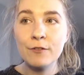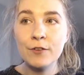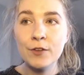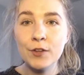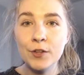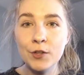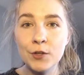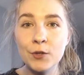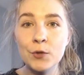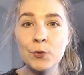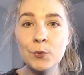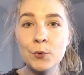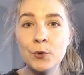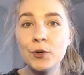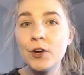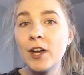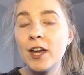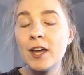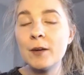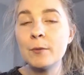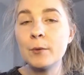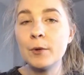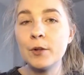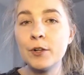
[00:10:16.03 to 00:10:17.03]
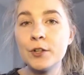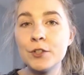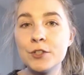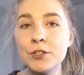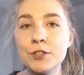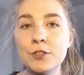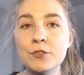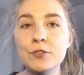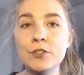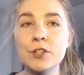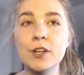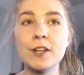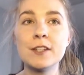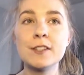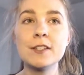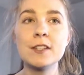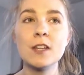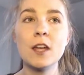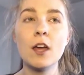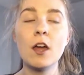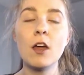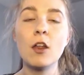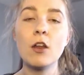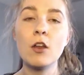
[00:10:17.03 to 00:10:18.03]
you were able to just
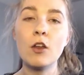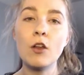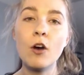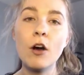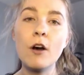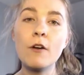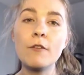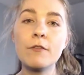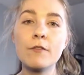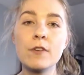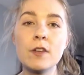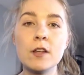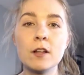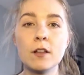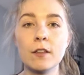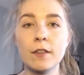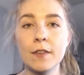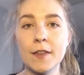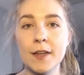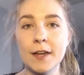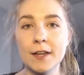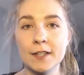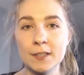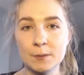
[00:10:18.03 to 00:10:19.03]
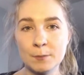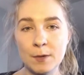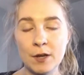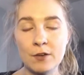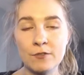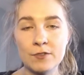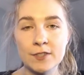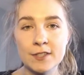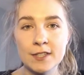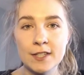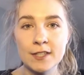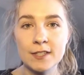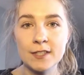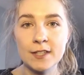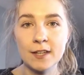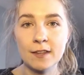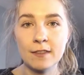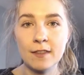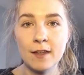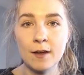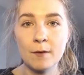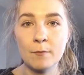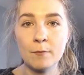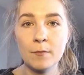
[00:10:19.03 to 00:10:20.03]
not feel things by resisting
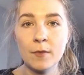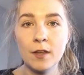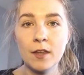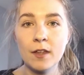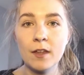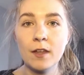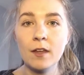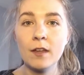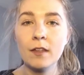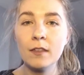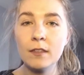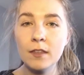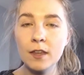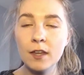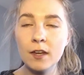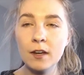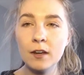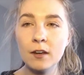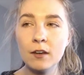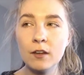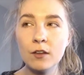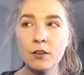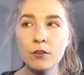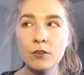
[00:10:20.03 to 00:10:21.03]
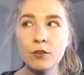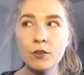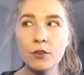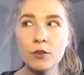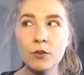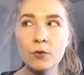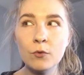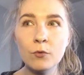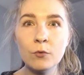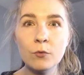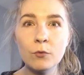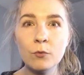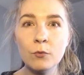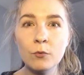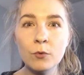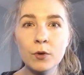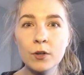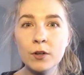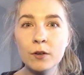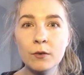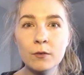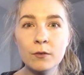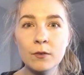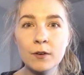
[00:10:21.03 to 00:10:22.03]
them, then you
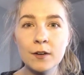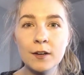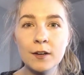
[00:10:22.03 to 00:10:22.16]
wouldn't